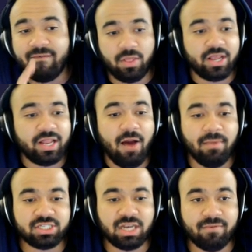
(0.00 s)
many, look at how
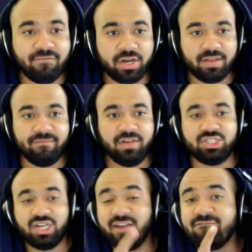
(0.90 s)
much I've been fucking
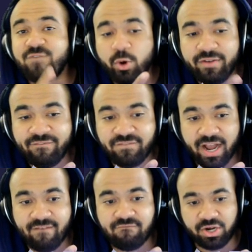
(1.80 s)
fishing. I have
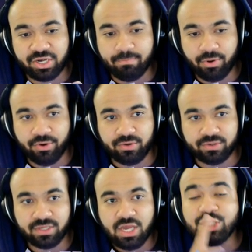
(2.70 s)
45 fucking
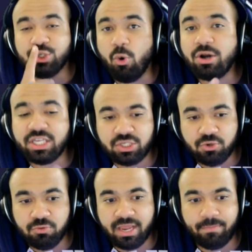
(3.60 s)
Pearls,
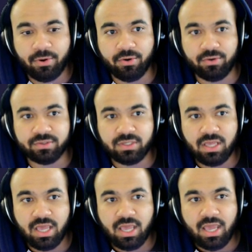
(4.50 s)
22 Big Pearls,
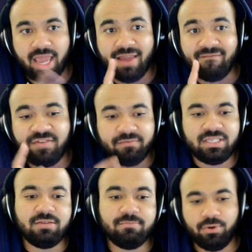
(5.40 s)
and
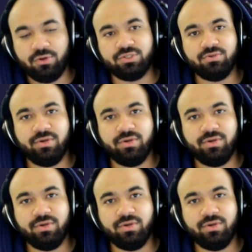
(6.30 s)
15 Pearl